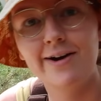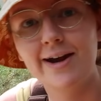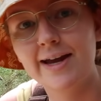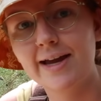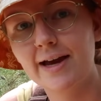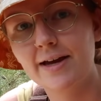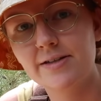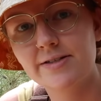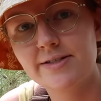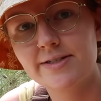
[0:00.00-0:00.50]
All right,
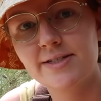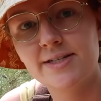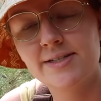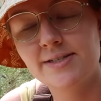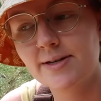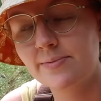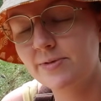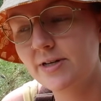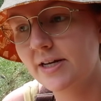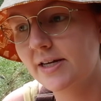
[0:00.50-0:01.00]
guys,
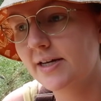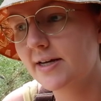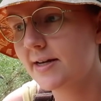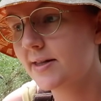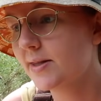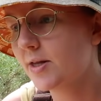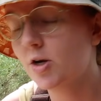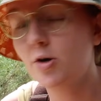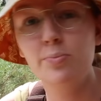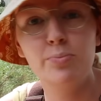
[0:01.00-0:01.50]
since I'm taking
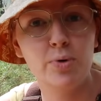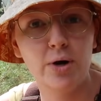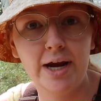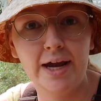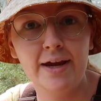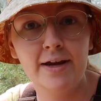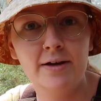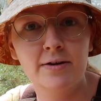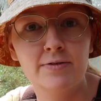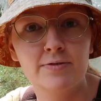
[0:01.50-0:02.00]
a little
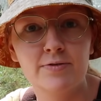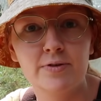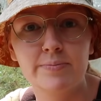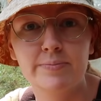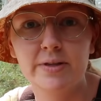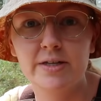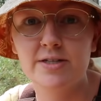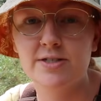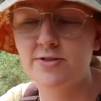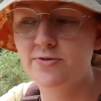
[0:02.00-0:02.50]
break
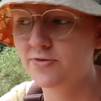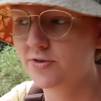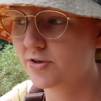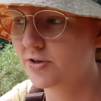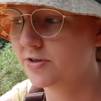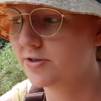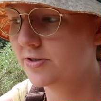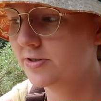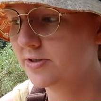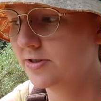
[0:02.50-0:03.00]
from this
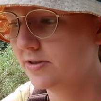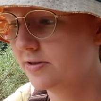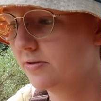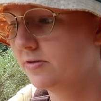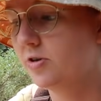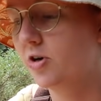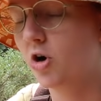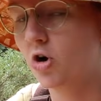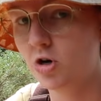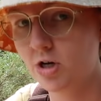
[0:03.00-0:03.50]
first
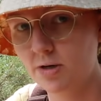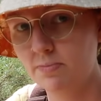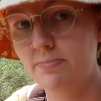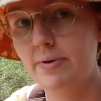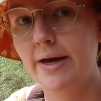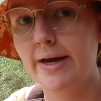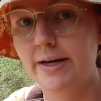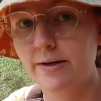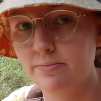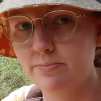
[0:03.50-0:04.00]
garden
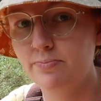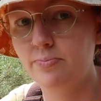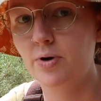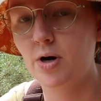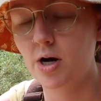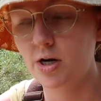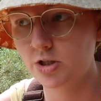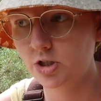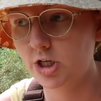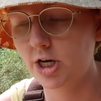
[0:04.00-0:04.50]
bed
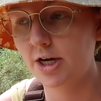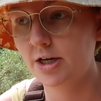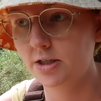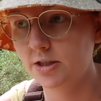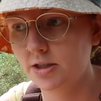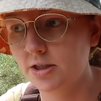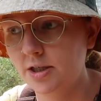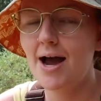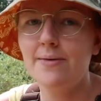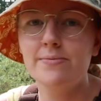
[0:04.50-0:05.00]

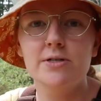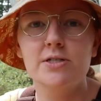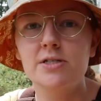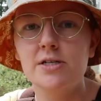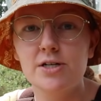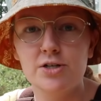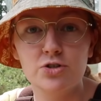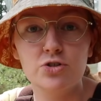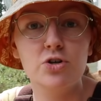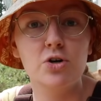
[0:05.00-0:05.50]
project, I'm just
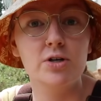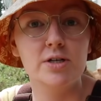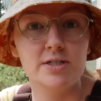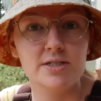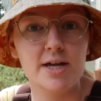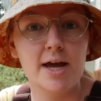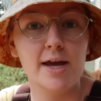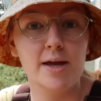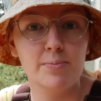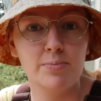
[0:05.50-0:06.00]
gonna start a
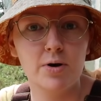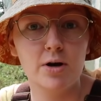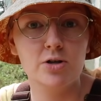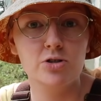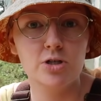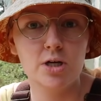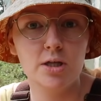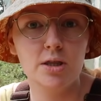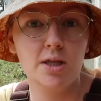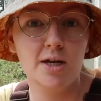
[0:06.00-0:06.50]
second
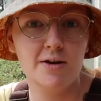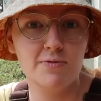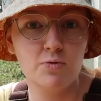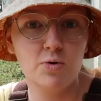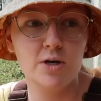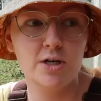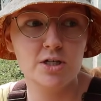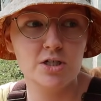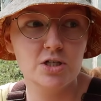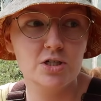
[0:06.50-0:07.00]
project that I've
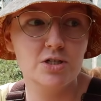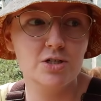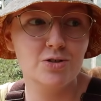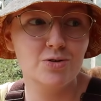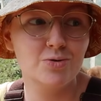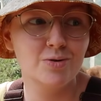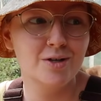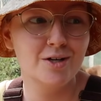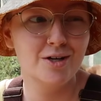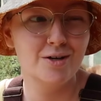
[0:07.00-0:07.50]
wanted to
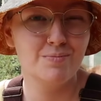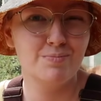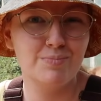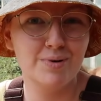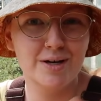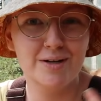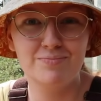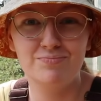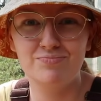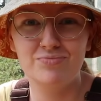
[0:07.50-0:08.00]
do
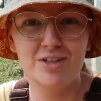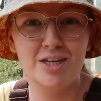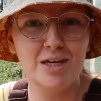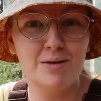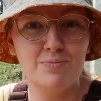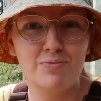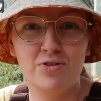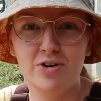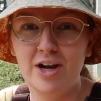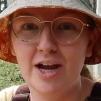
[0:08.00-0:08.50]
but
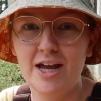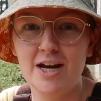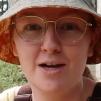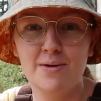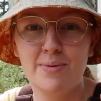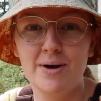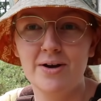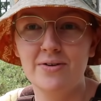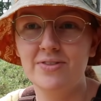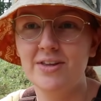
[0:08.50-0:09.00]
keep forgetting
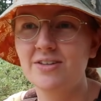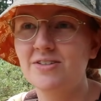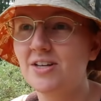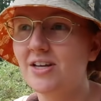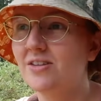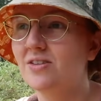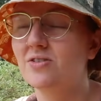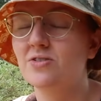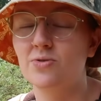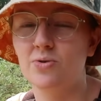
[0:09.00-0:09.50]
about. That's
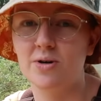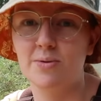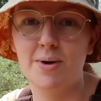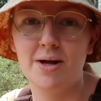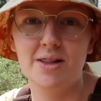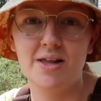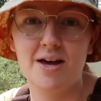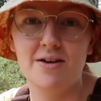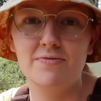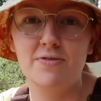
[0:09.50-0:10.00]
like the story of
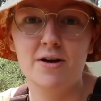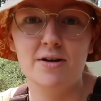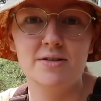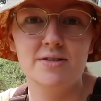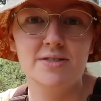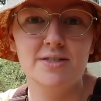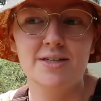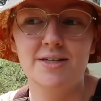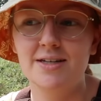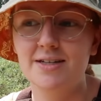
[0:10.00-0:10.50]
my life,
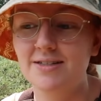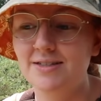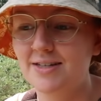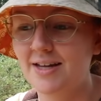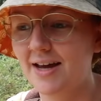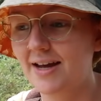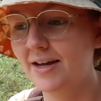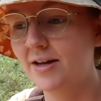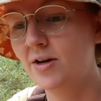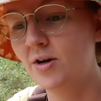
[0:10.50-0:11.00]
honestly, is
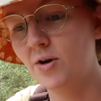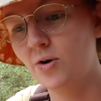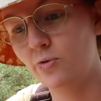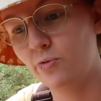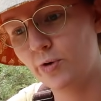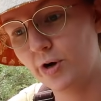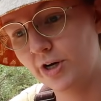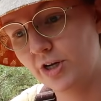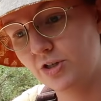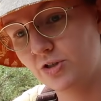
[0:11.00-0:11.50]
I
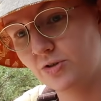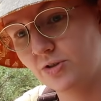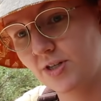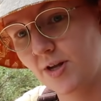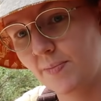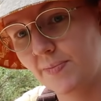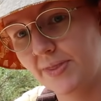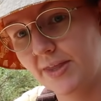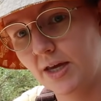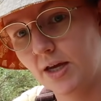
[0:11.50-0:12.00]
want to do
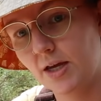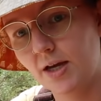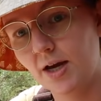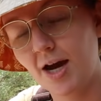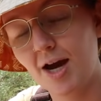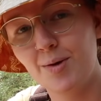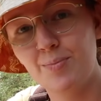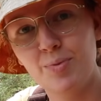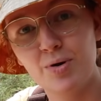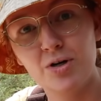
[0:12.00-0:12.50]
something,
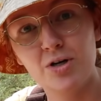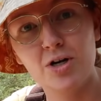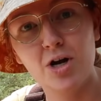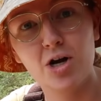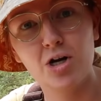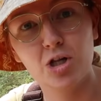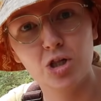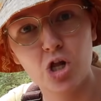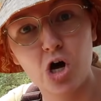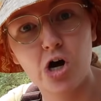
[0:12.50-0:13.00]
I put it
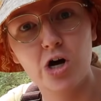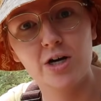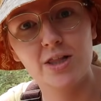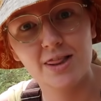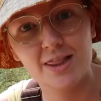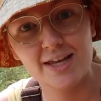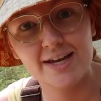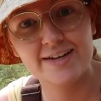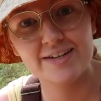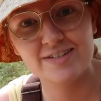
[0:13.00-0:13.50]
on a long
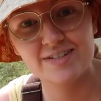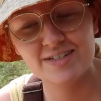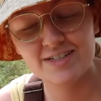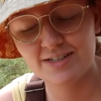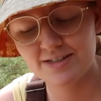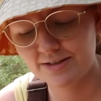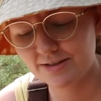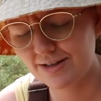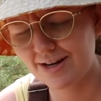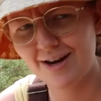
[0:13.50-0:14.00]

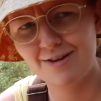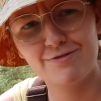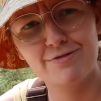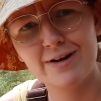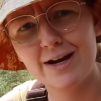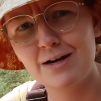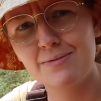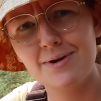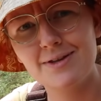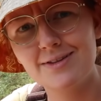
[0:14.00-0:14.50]
list, I
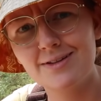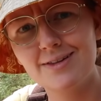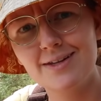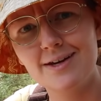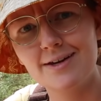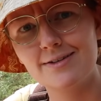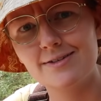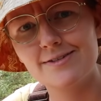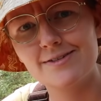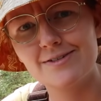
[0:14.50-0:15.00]
forget about the
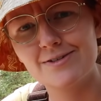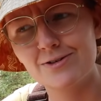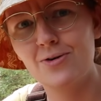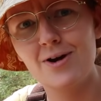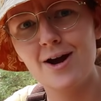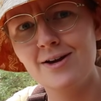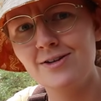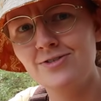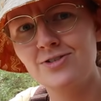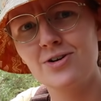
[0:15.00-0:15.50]
list, or
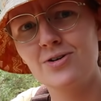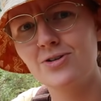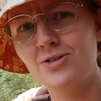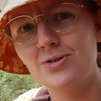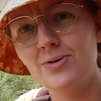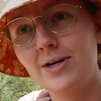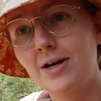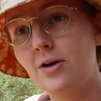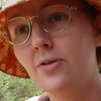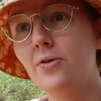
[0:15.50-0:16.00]
I start
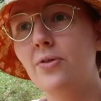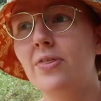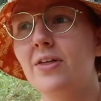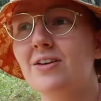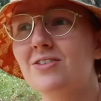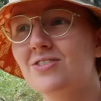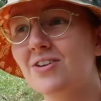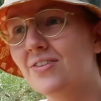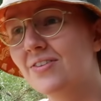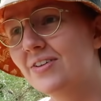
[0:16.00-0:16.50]
doing other
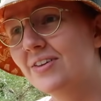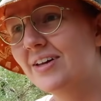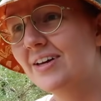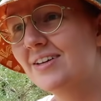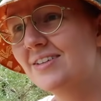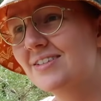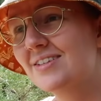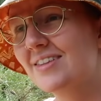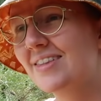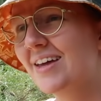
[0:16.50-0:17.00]
things on the
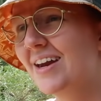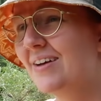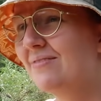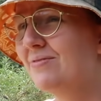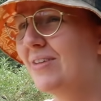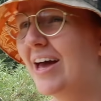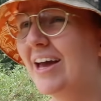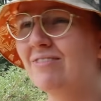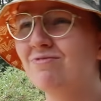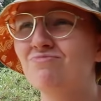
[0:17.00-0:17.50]
list and then I'm
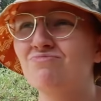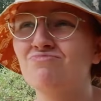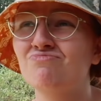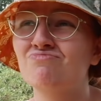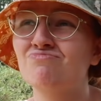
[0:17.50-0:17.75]
like,